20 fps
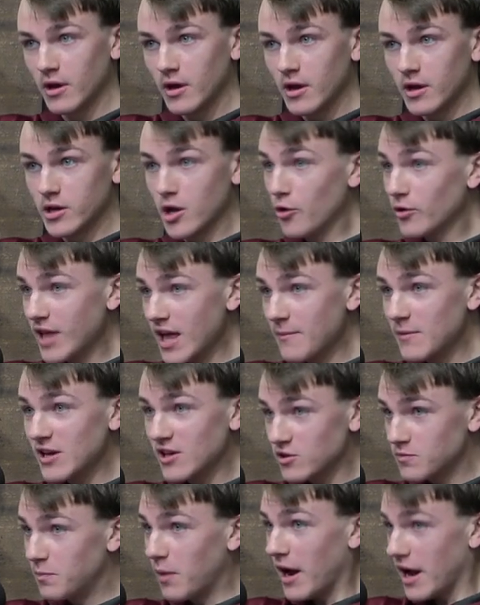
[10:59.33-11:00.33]
that's no a, gimmies,
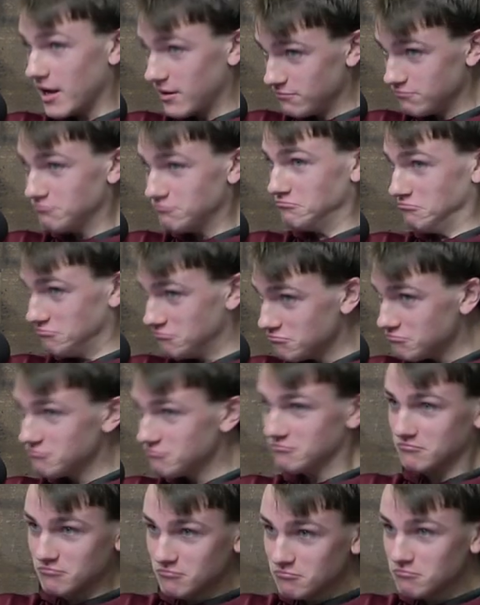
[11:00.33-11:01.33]
that's, but... That's
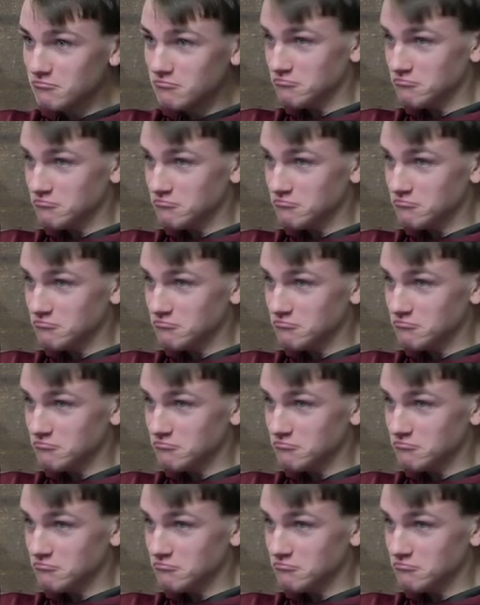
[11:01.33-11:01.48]
a,